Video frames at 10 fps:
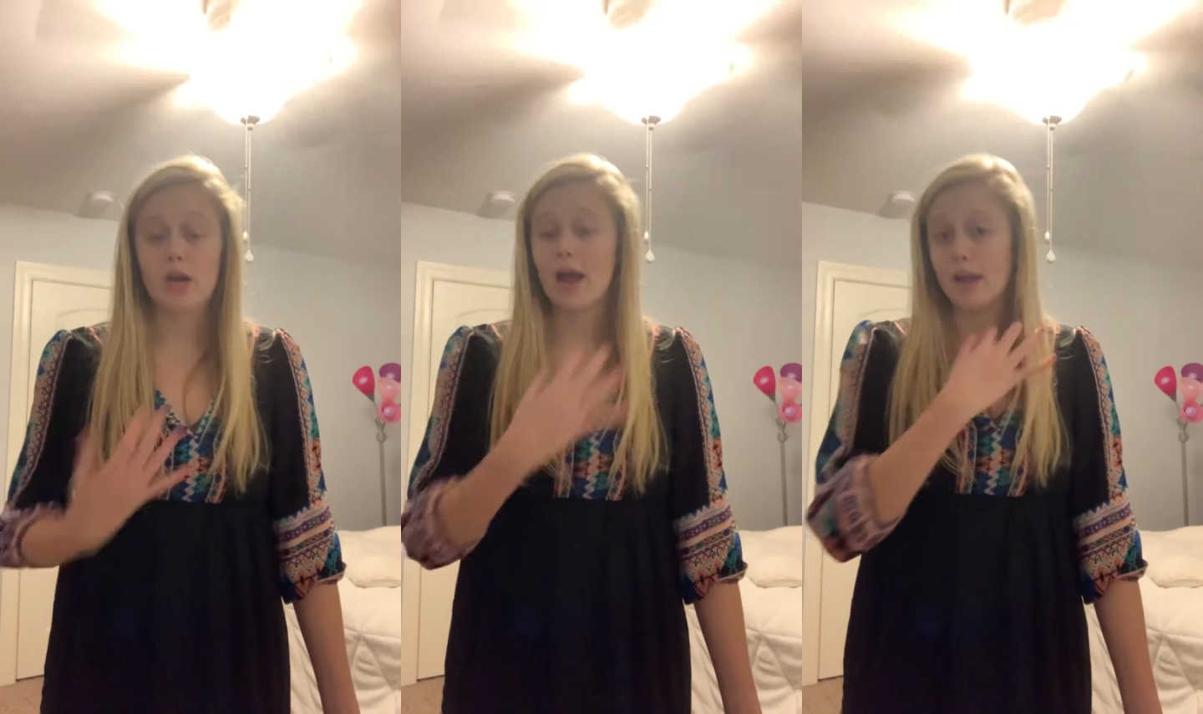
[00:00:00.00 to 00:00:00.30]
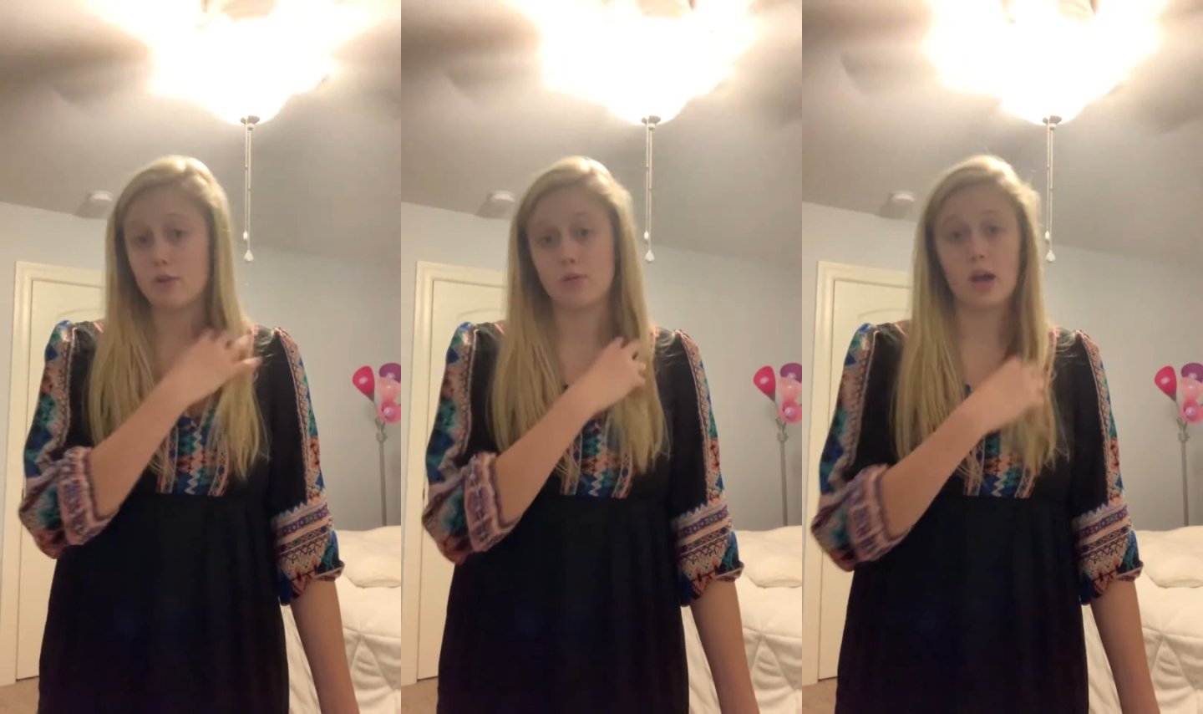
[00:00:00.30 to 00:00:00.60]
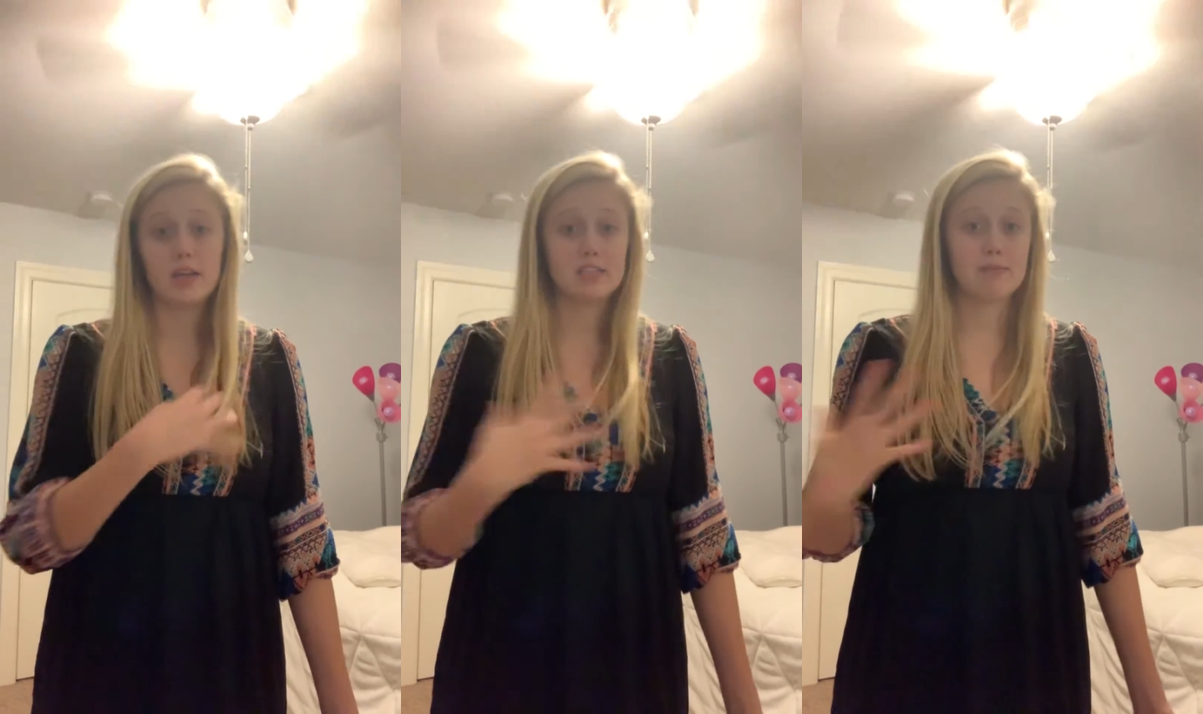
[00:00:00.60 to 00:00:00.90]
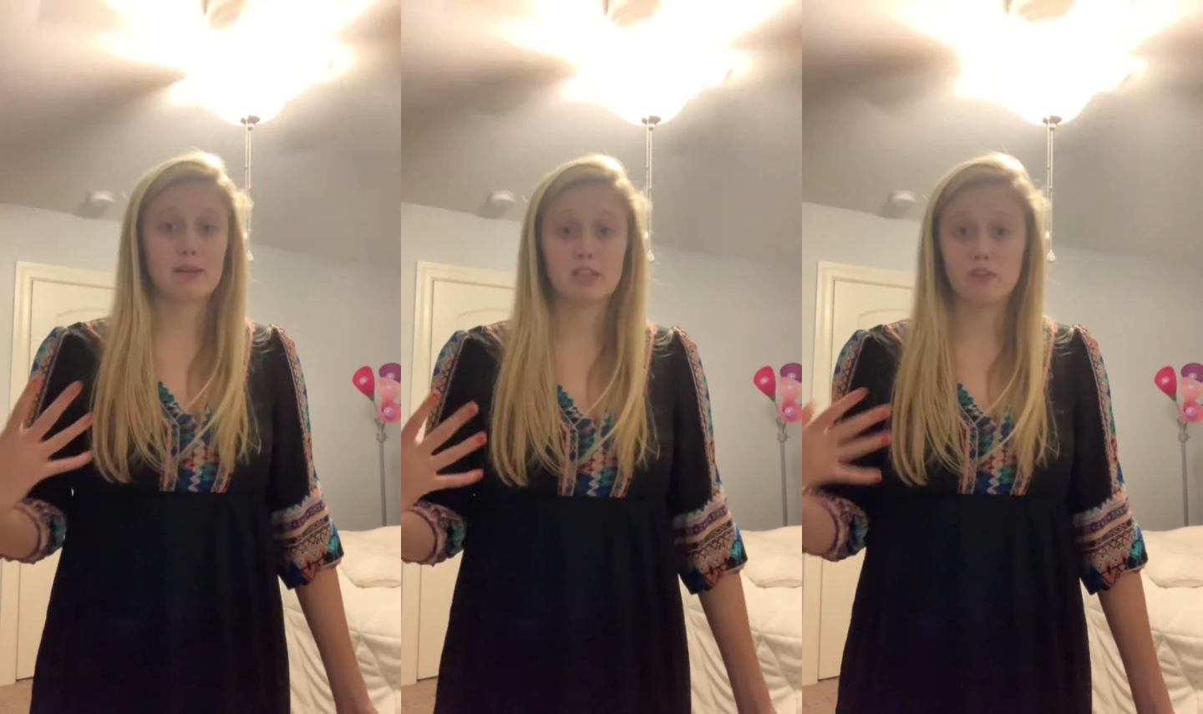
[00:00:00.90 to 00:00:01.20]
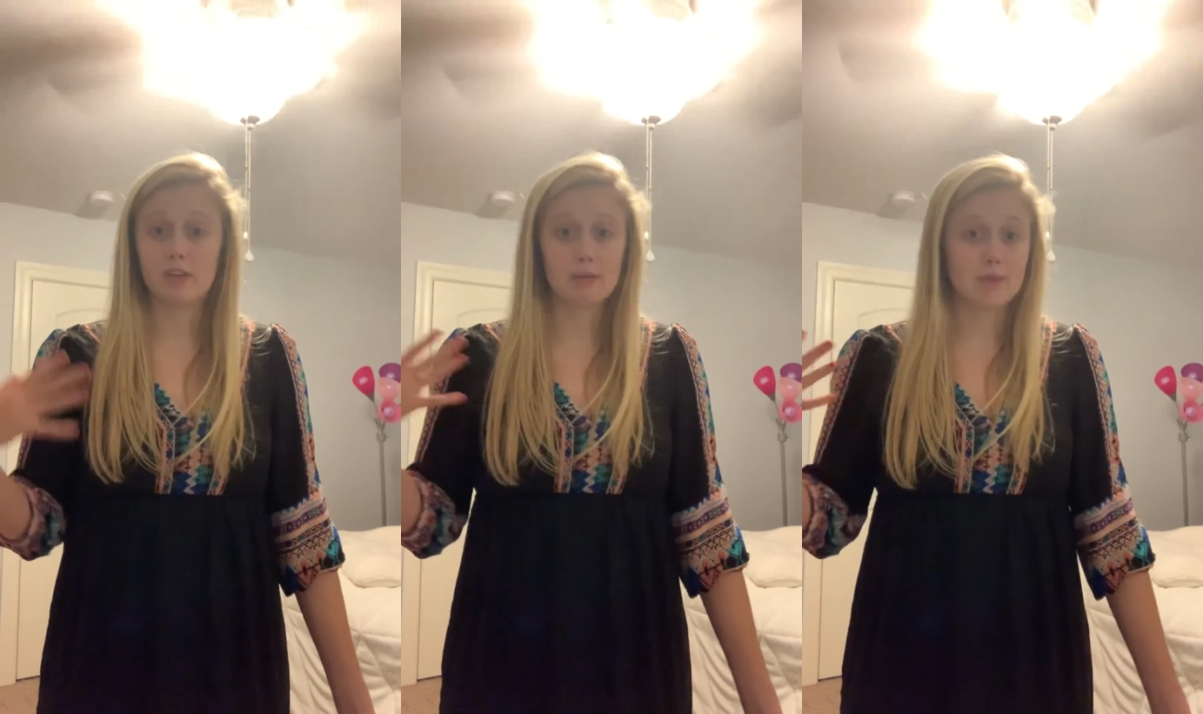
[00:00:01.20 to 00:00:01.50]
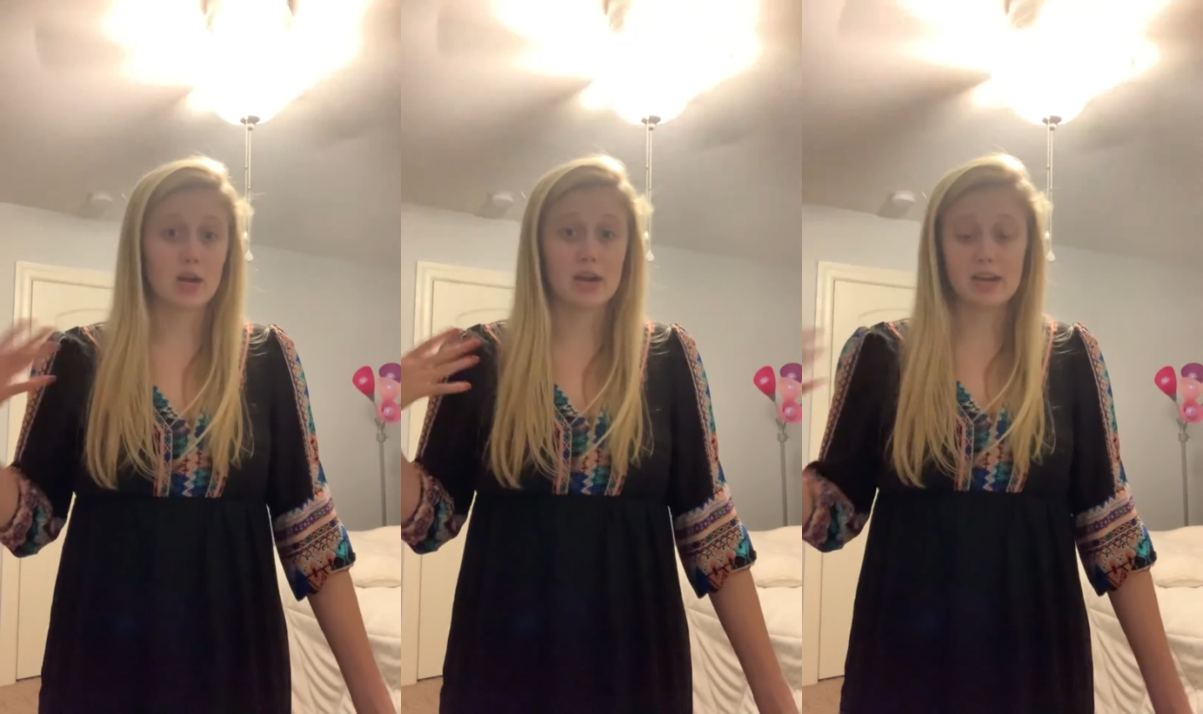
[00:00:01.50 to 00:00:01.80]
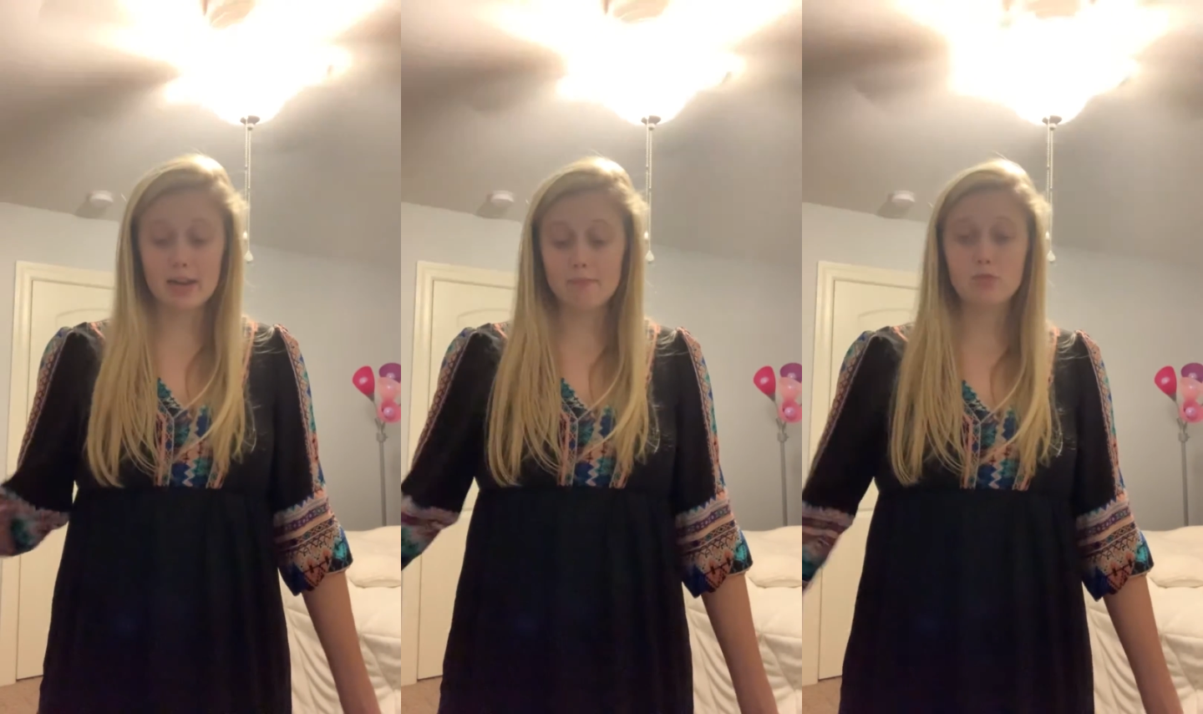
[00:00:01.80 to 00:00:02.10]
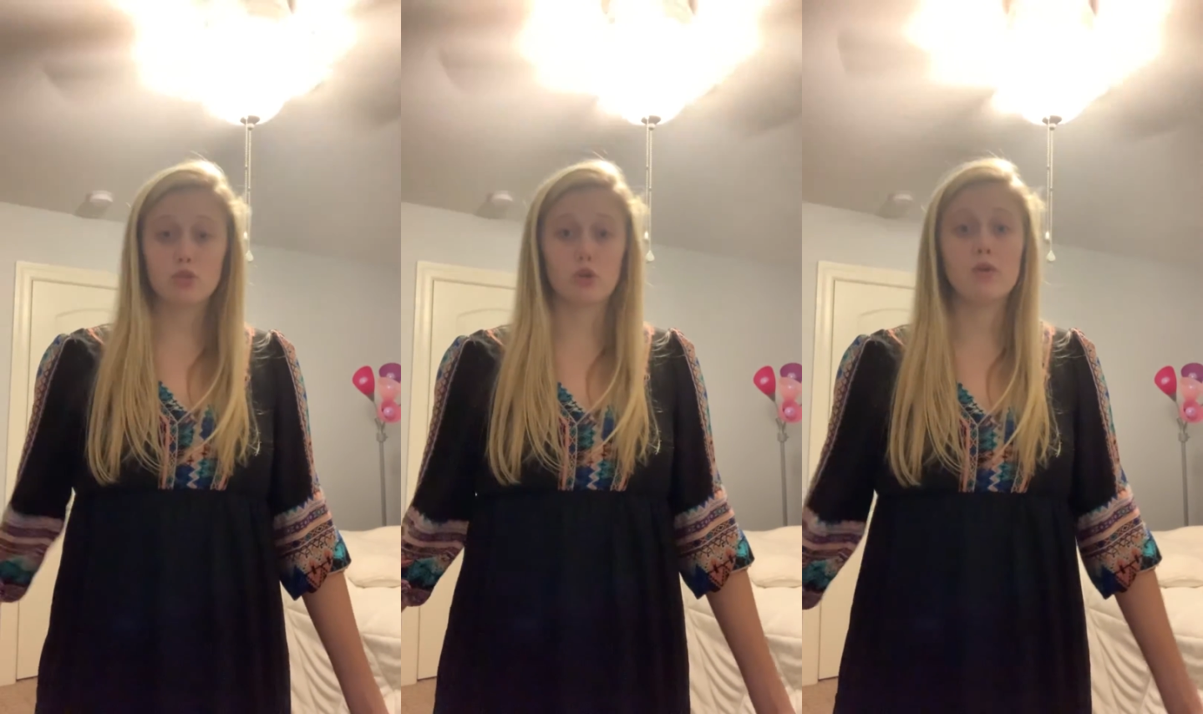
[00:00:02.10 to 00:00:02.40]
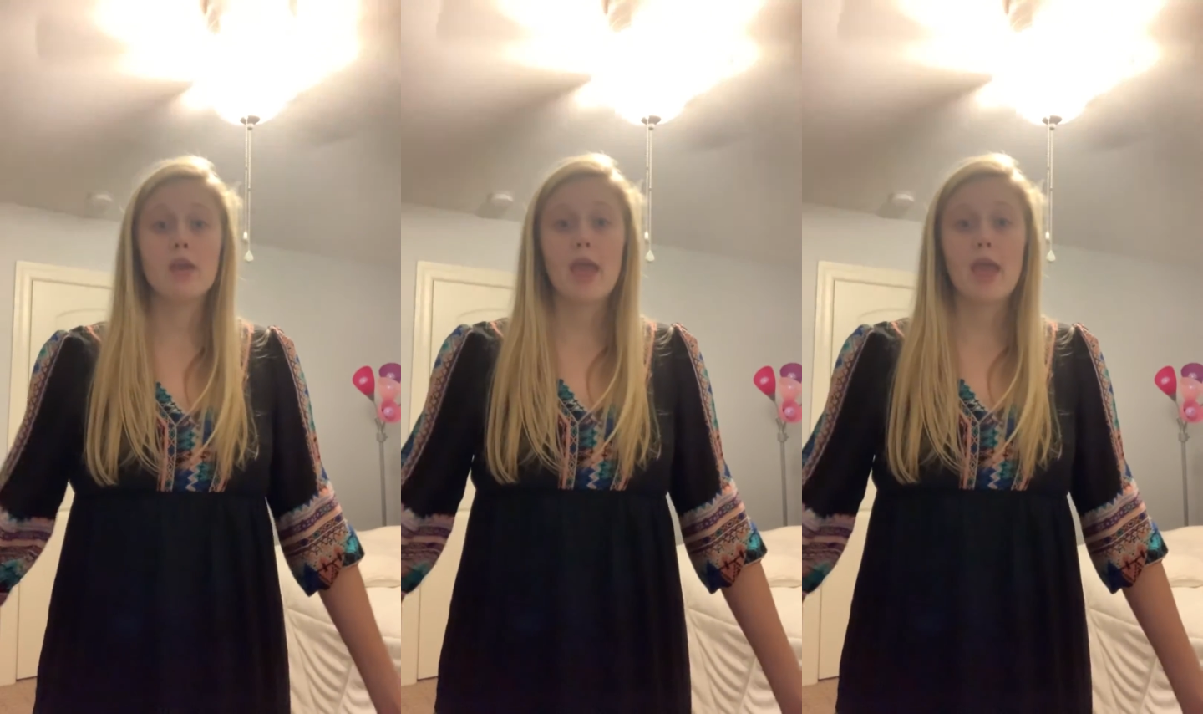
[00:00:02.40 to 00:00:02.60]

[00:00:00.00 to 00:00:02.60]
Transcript: I do not see myself getting married anytime soon,